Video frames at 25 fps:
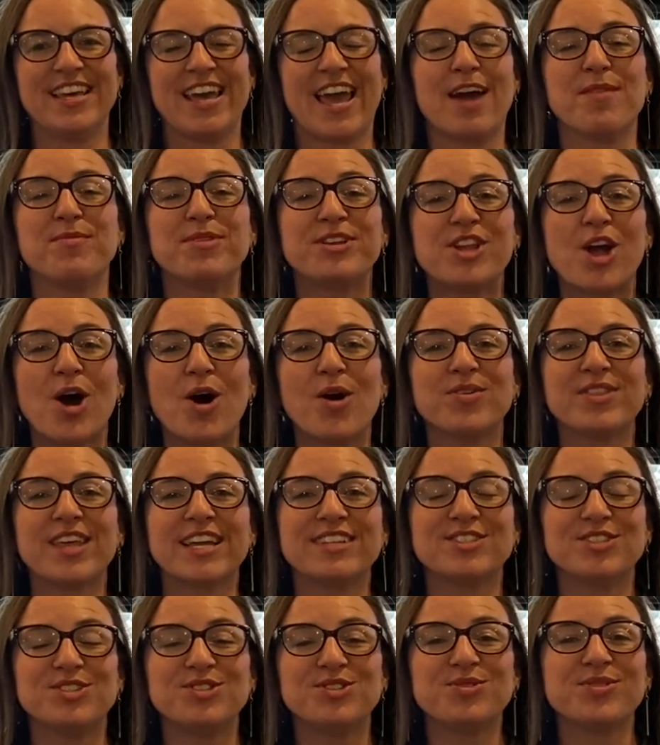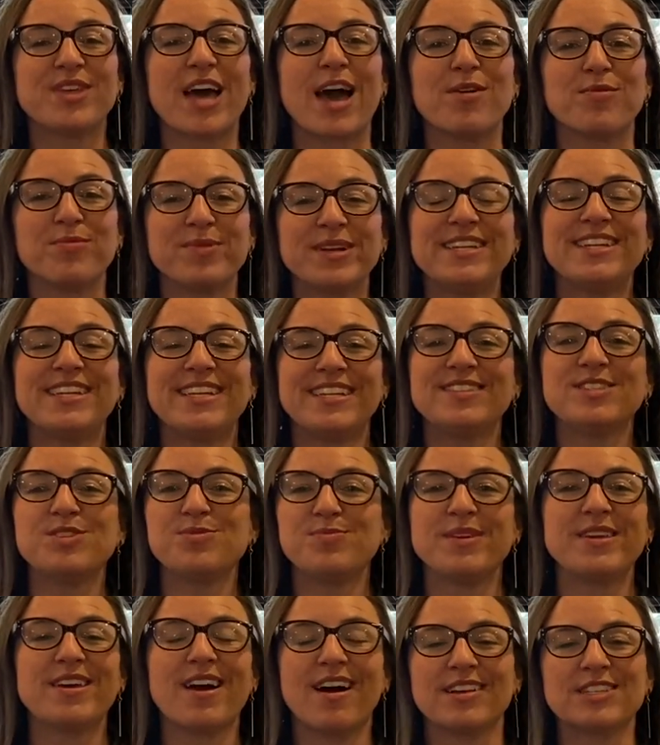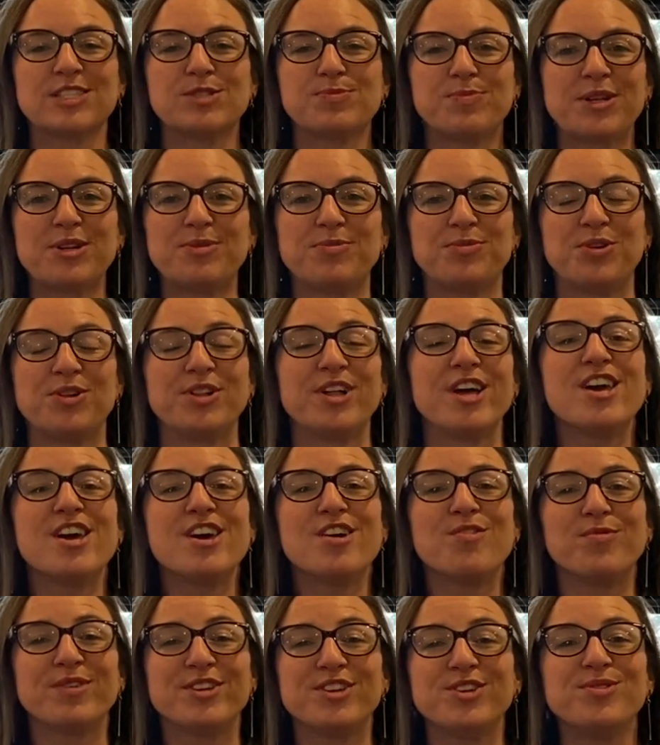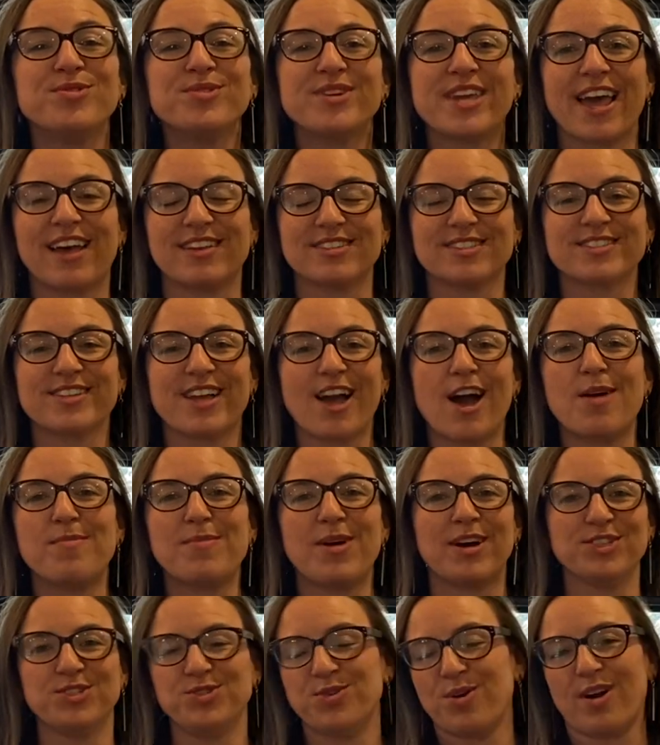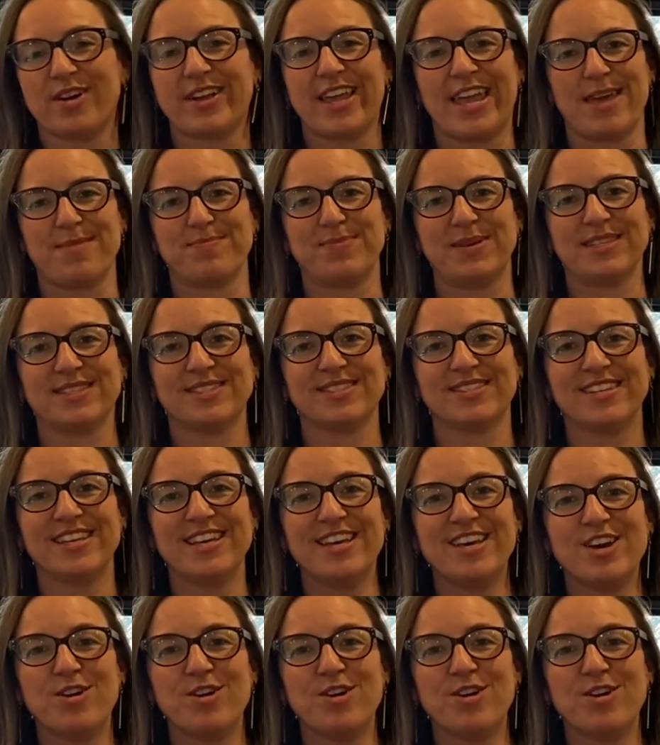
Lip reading: And we know that to do that, we need to be hospitable when new guests come onto our campus,